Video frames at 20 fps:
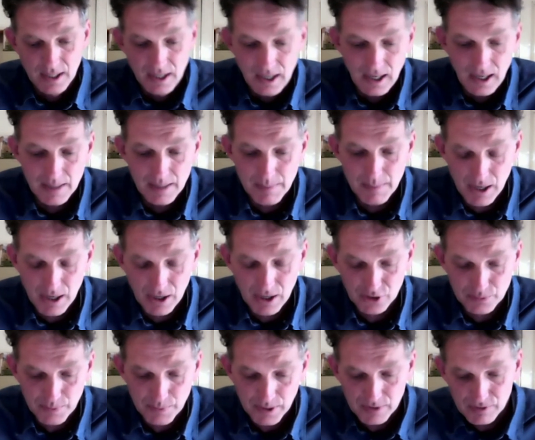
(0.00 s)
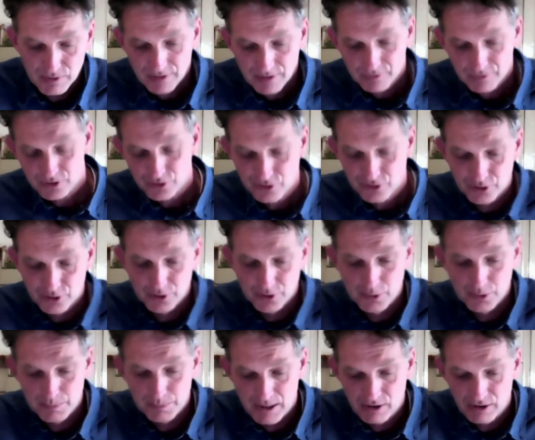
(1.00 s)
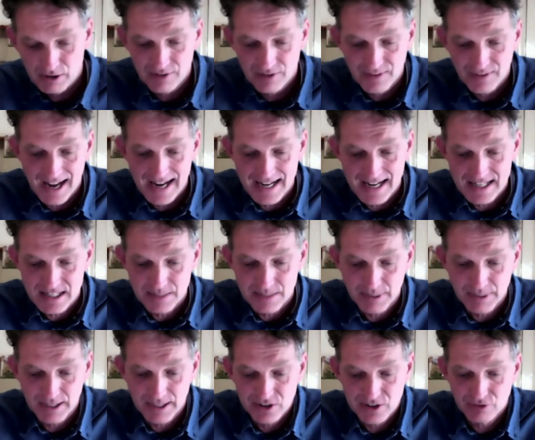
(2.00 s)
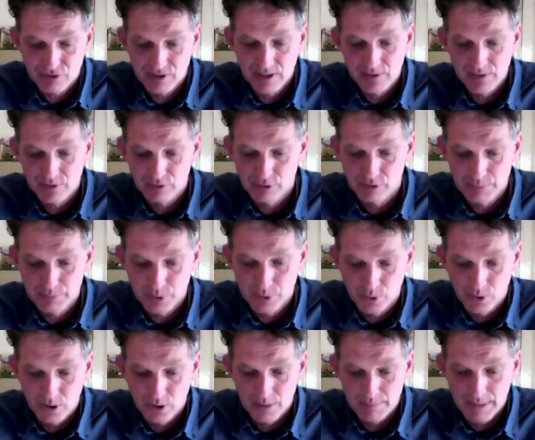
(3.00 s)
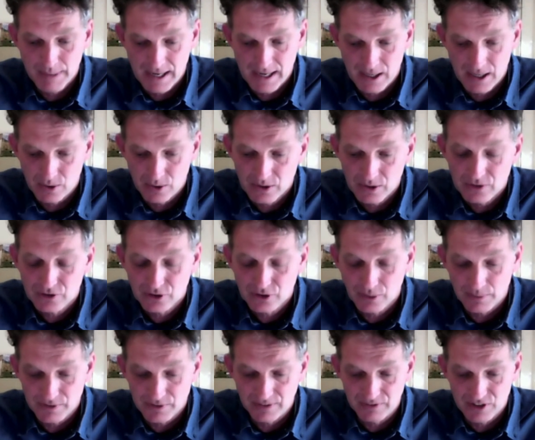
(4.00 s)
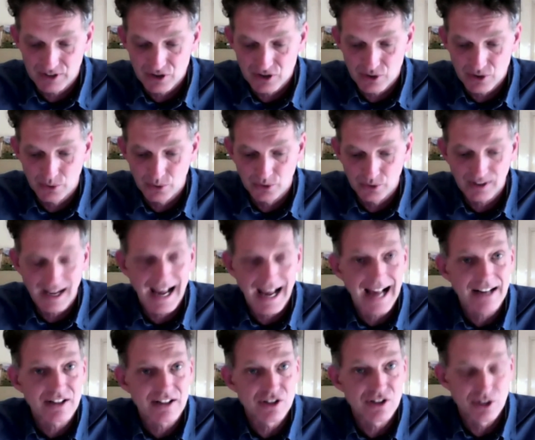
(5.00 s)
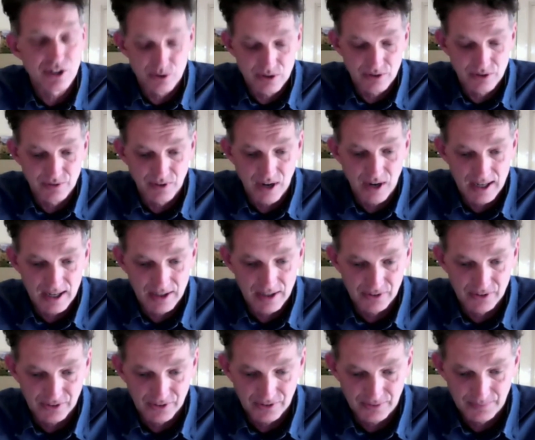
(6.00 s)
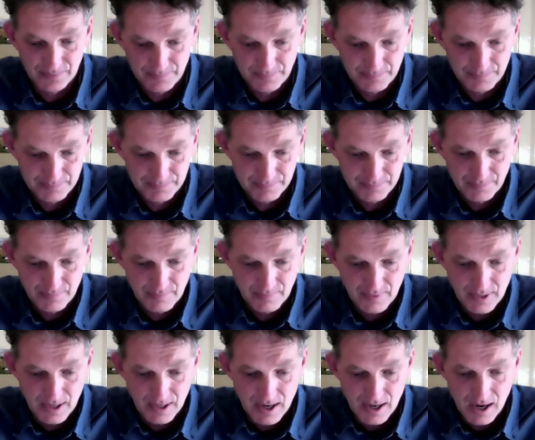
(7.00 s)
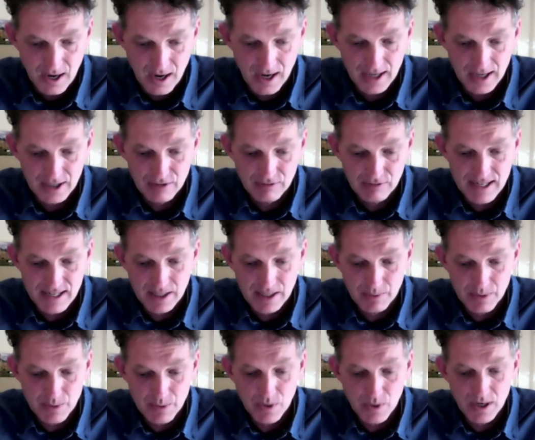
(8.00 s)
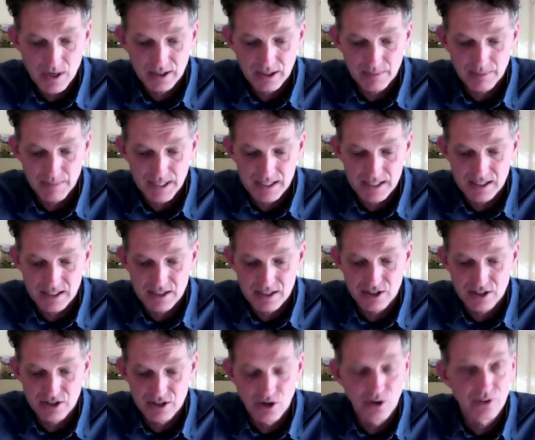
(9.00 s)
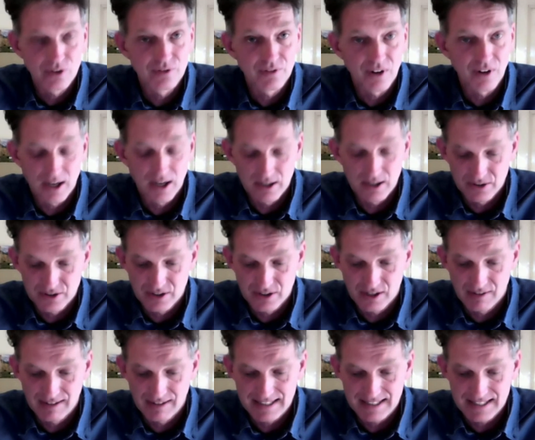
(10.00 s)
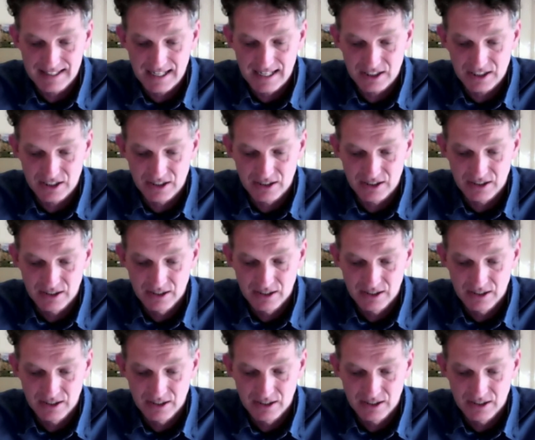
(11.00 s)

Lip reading: I am asked by reference to paragraph 8 at page 3 of the report about Stop the 70 tour's attitude to violence. I agree that we were committed to non-violent direct action.